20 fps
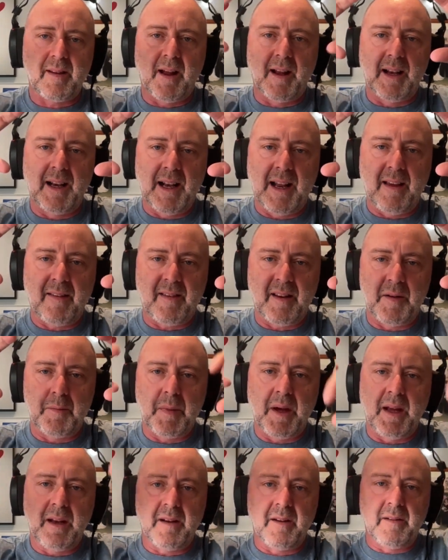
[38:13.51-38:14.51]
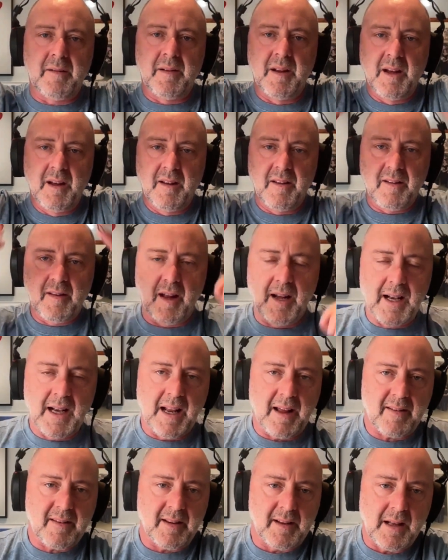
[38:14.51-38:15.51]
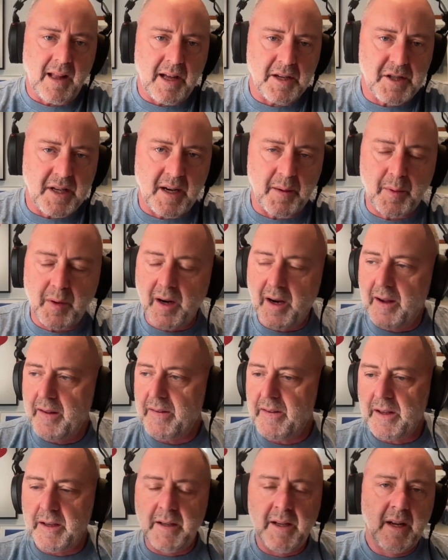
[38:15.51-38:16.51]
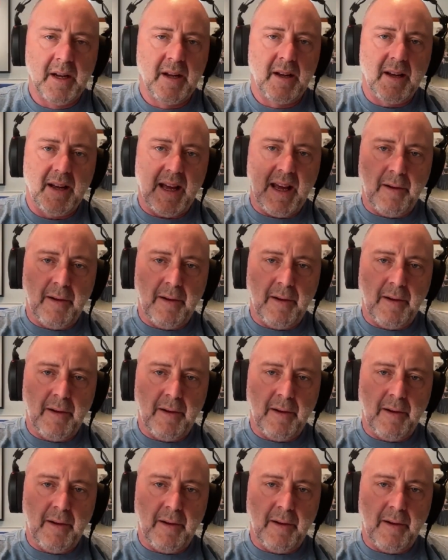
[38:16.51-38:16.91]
slightly less in mid and slightly less in large enterprise. And